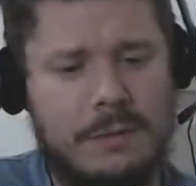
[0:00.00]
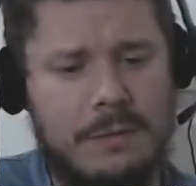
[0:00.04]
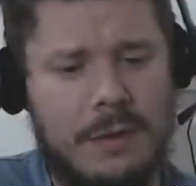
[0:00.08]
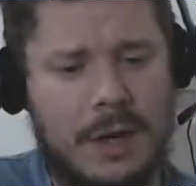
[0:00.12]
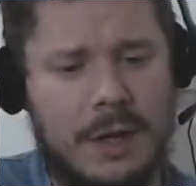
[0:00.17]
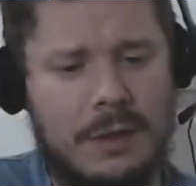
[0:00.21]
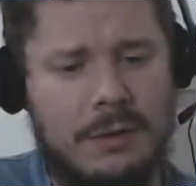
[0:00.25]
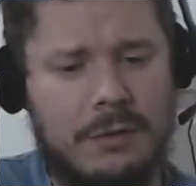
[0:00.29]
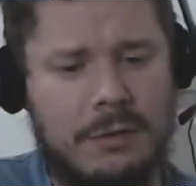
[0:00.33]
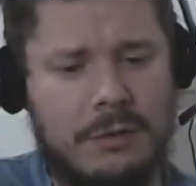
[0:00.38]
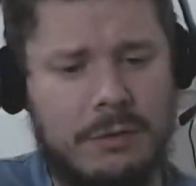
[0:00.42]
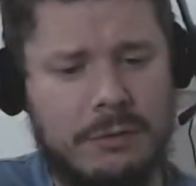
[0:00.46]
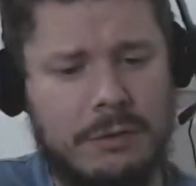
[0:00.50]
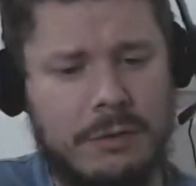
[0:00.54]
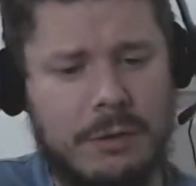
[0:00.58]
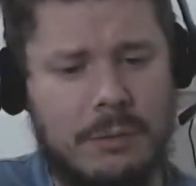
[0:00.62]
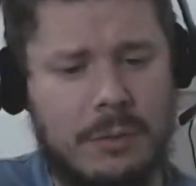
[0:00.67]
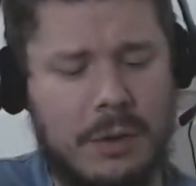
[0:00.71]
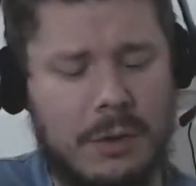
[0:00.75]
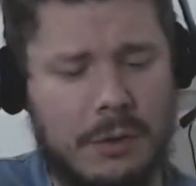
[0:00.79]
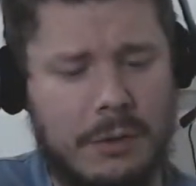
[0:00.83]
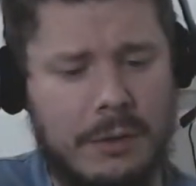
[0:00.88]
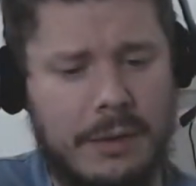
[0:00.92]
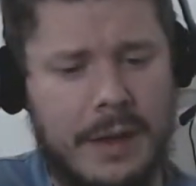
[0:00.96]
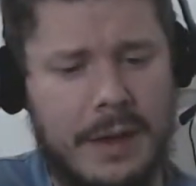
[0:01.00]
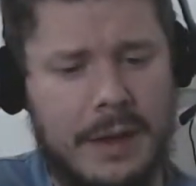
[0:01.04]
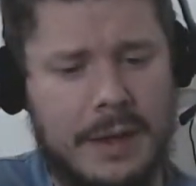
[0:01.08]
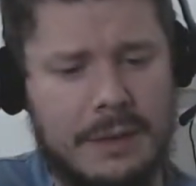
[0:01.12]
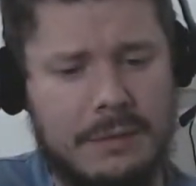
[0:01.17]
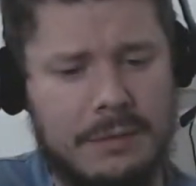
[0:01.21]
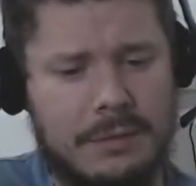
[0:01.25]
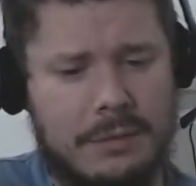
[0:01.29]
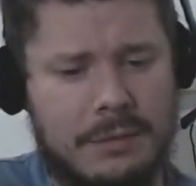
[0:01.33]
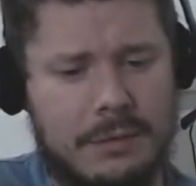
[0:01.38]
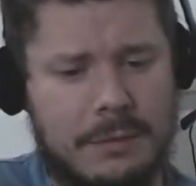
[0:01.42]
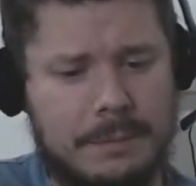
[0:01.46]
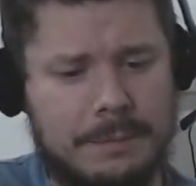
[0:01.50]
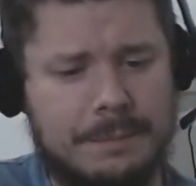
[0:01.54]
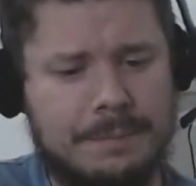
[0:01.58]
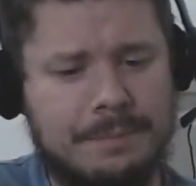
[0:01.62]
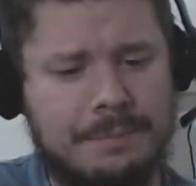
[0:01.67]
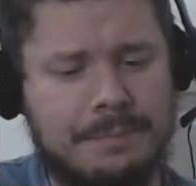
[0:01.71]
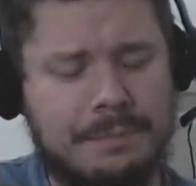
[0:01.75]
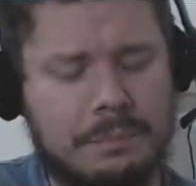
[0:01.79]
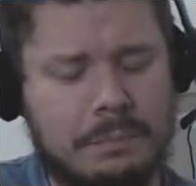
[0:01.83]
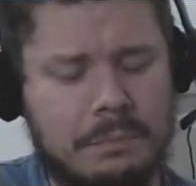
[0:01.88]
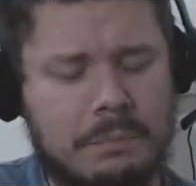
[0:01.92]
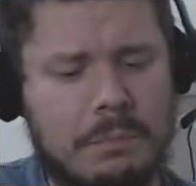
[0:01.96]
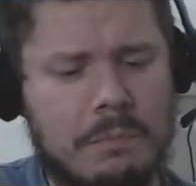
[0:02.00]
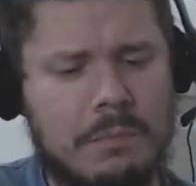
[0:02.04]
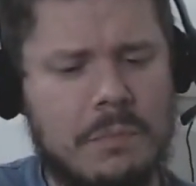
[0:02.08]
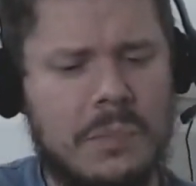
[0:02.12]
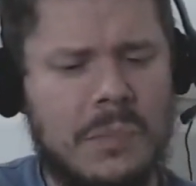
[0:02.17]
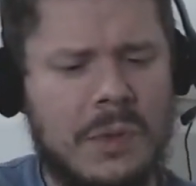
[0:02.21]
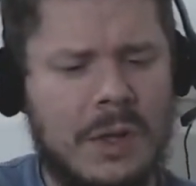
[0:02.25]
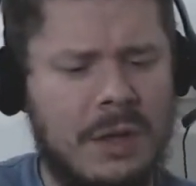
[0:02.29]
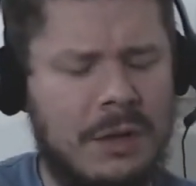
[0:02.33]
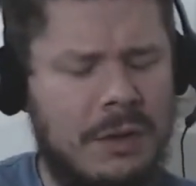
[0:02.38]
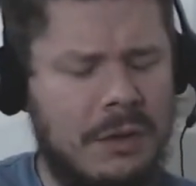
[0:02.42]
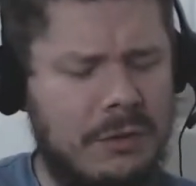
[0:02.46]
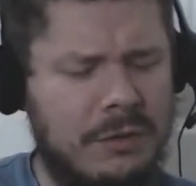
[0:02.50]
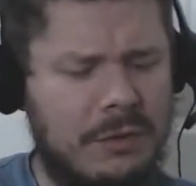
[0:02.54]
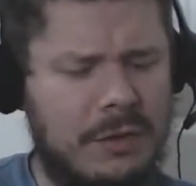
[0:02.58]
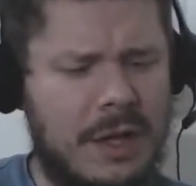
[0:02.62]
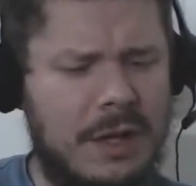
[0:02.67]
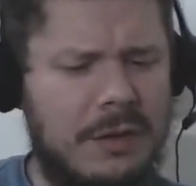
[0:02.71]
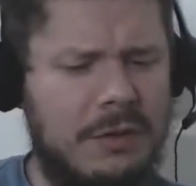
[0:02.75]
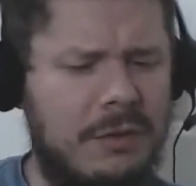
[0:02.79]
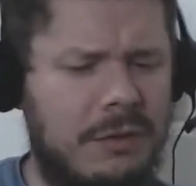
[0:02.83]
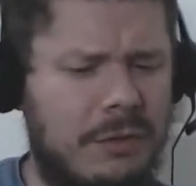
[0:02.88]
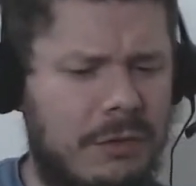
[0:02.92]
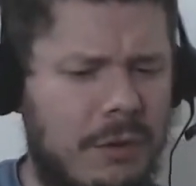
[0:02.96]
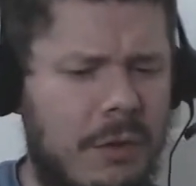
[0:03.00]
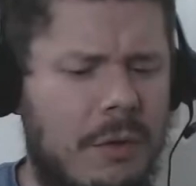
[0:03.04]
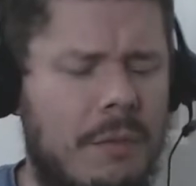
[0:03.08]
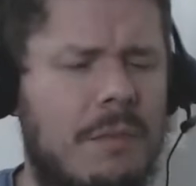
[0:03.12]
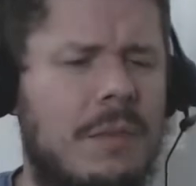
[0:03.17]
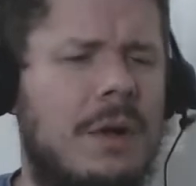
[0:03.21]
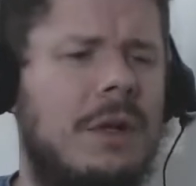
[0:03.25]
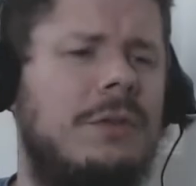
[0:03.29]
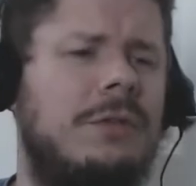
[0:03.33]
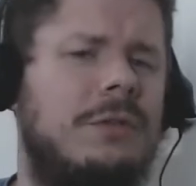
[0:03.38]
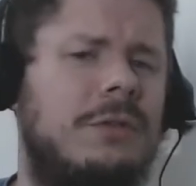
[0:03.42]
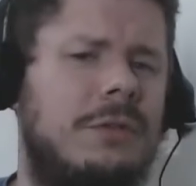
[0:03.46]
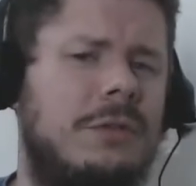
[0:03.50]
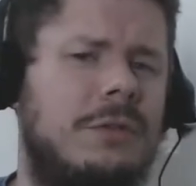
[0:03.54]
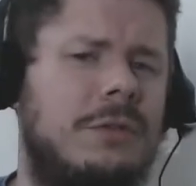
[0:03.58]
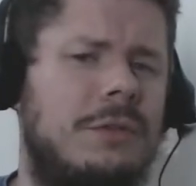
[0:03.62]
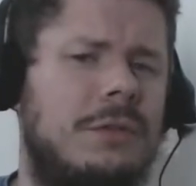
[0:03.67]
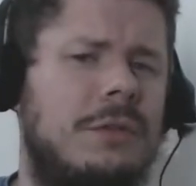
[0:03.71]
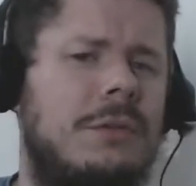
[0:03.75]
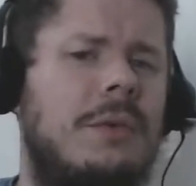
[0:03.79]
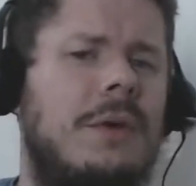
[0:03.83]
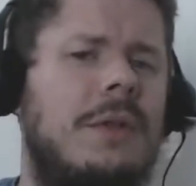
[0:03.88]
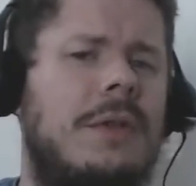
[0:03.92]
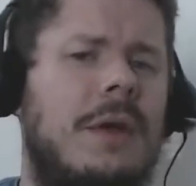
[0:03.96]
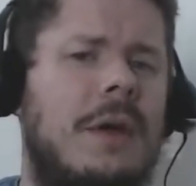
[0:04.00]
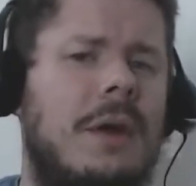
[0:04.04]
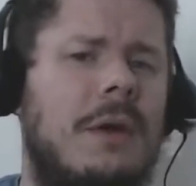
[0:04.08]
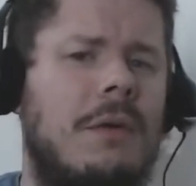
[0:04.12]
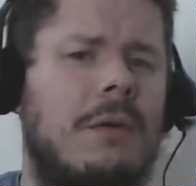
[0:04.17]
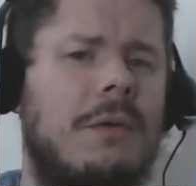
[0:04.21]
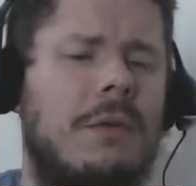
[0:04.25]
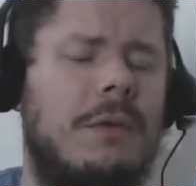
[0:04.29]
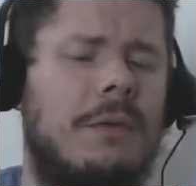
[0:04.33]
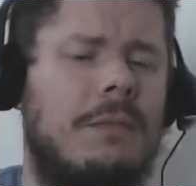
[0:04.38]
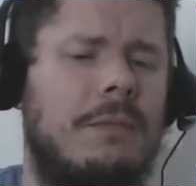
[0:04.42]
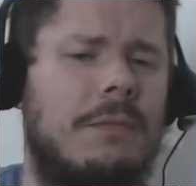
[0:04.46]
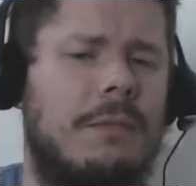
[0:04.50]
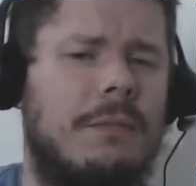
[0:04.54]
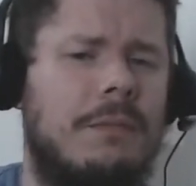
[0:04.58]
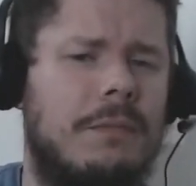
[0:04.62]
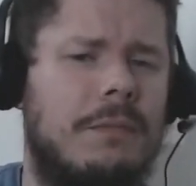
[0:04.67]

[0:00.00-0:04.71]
the vices from our lives. This has so much to do with health.